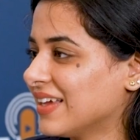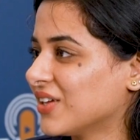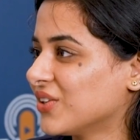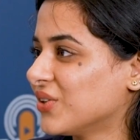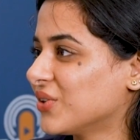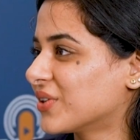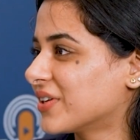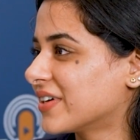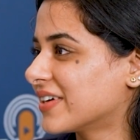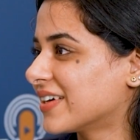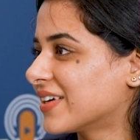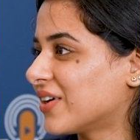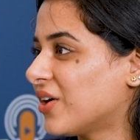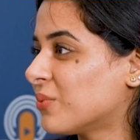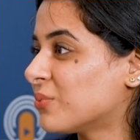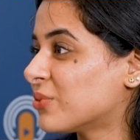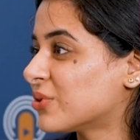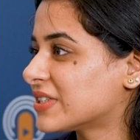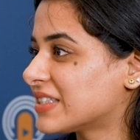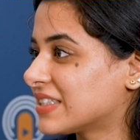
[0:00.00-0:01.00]
You're
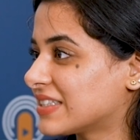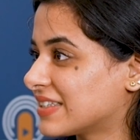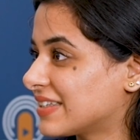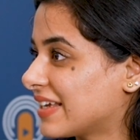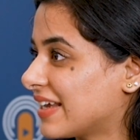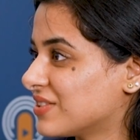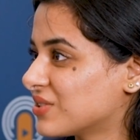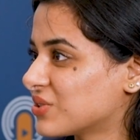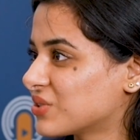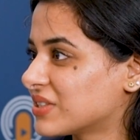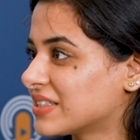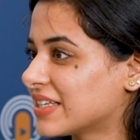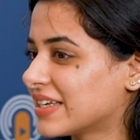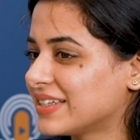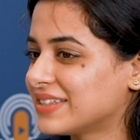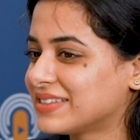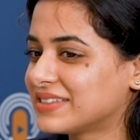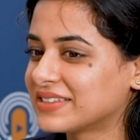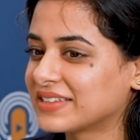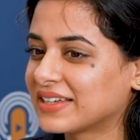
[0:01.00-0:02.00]
almost, as you
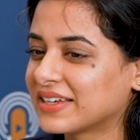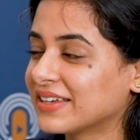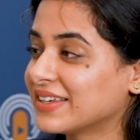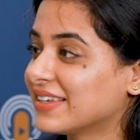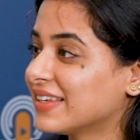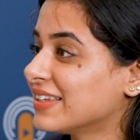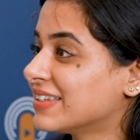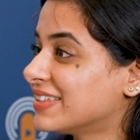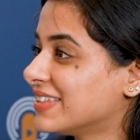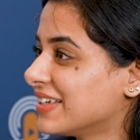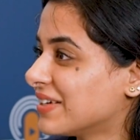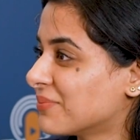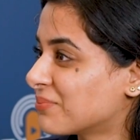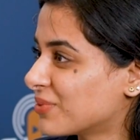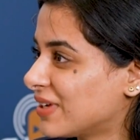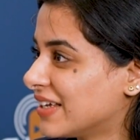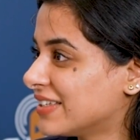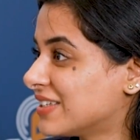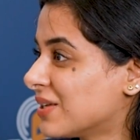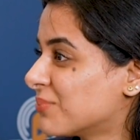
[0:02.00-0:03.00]
said, guilty
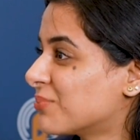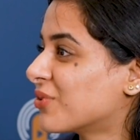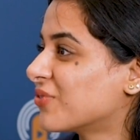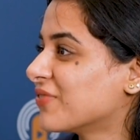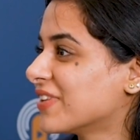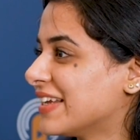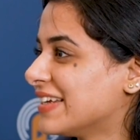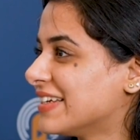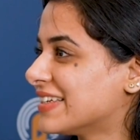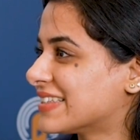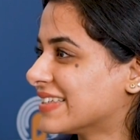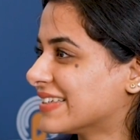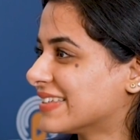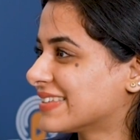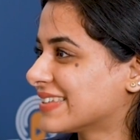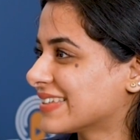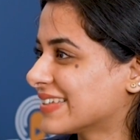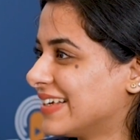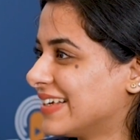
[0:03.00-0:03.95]
until proven innocent.